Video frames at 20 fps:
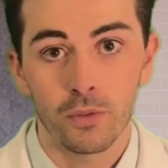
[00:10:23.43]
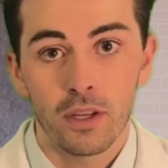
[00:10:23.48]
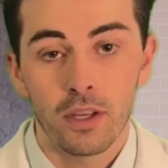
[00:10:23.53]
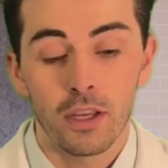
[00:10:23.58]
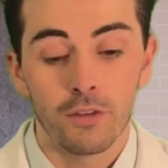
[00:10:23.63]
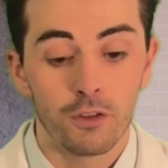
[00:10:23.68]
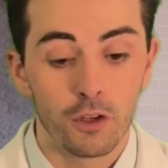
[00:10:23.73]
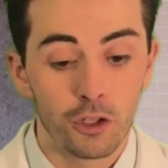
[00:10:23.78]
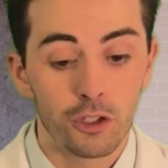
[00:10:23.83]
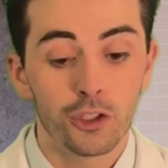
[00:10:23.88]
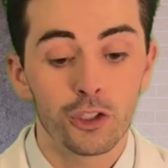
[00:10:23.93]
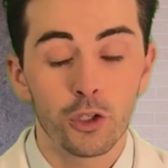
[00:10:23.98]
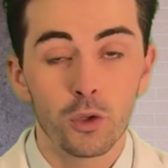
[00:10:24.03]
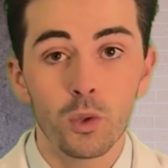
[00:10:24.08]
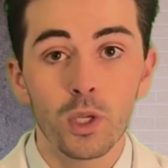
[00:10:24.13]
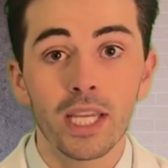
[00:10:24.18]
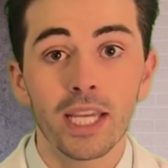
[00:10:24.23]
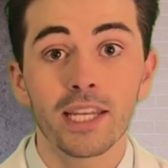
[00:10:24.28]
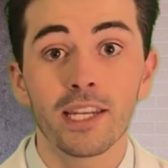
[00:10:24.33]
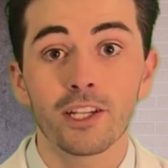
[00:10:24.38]
If you're
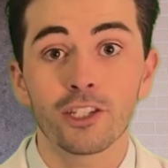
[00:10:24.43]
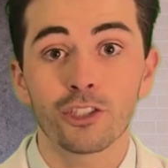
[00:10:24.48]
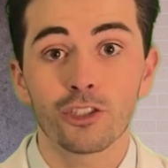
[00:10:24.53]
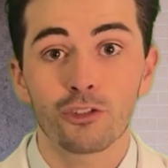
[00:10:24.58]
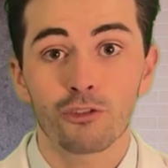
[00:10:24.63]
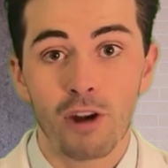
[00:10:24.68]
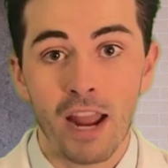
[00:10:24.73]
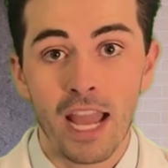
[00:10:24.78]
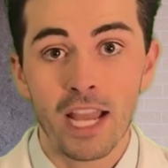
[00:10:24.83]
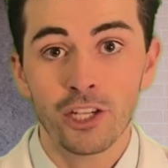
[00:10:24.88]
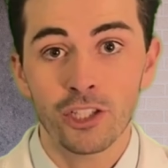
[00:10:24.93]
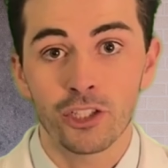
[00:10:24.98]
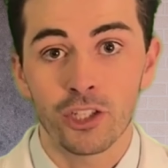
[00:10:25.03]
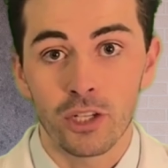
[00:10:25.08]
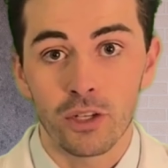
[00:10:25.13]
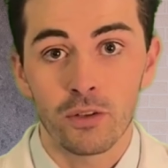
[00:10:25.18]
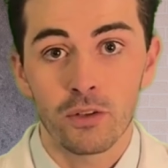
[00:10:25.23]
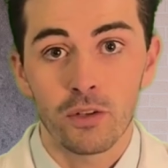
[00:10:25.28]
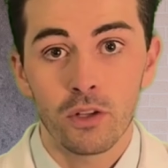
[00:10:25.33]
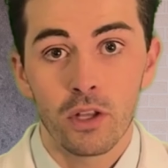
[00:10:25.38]
doing an
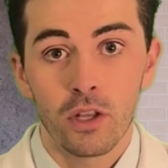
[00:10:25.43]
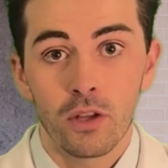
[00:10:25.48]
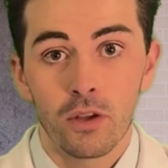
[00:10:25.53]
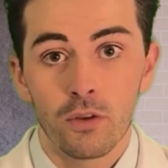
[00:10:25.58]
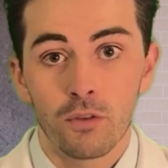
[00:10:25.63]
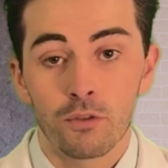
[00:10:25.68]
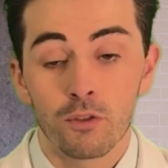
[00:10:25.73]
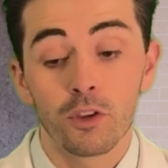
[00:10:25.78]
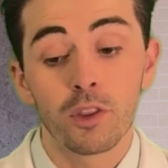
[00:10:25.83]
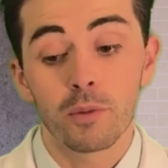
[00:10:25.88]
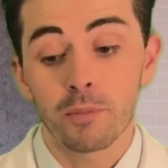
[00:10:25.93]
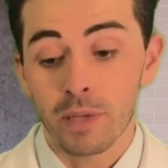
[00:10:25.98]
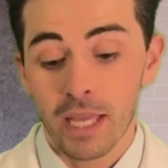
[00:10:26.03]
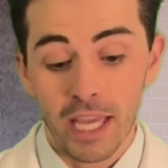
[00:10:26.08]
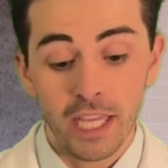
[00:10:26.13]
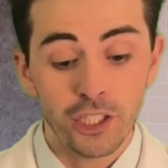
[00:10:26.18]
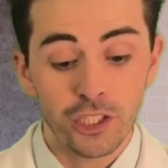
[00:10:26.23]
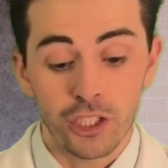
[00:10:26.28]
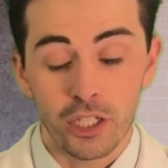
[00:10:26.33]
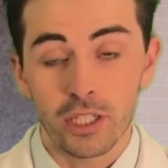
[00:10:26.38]
extraction, for the
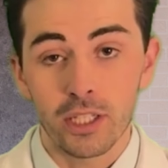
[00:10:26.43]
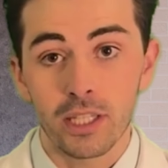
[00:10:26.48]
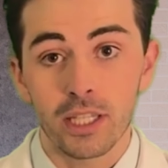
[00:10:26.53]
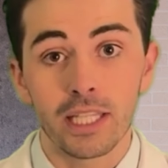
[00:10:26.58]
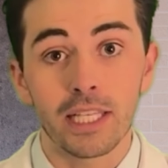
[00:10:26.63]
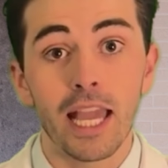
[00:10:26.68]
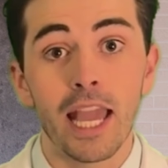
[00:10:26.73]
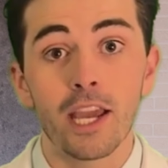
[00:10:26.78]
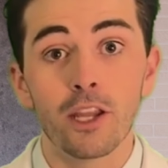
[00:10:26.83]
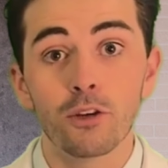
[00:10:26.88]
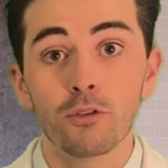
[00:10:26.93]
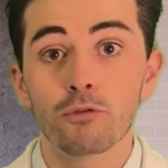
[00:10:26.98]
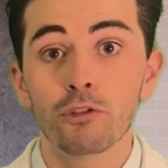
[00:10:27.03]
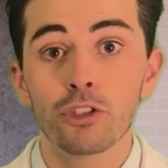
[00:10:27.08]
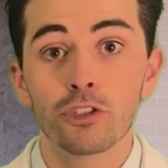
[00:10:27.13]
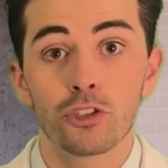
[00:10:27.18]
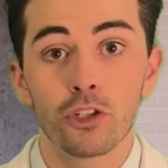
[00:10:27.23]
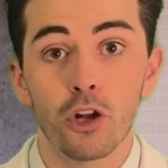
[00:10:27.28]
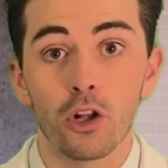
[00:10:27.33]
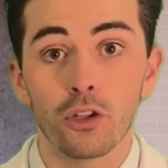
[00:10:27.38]
patient, the end
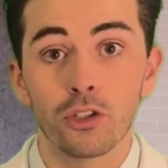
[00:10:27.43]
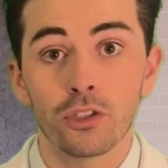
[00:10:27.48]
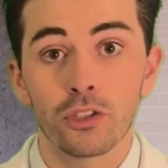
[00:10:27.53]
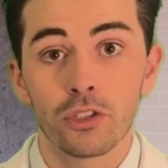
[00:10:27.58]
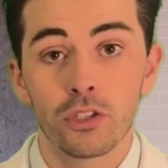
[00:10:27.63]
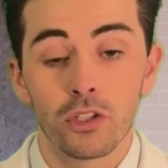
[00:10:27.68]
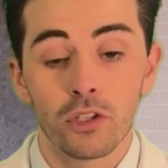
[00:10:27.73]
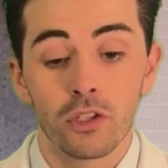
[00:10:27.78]
result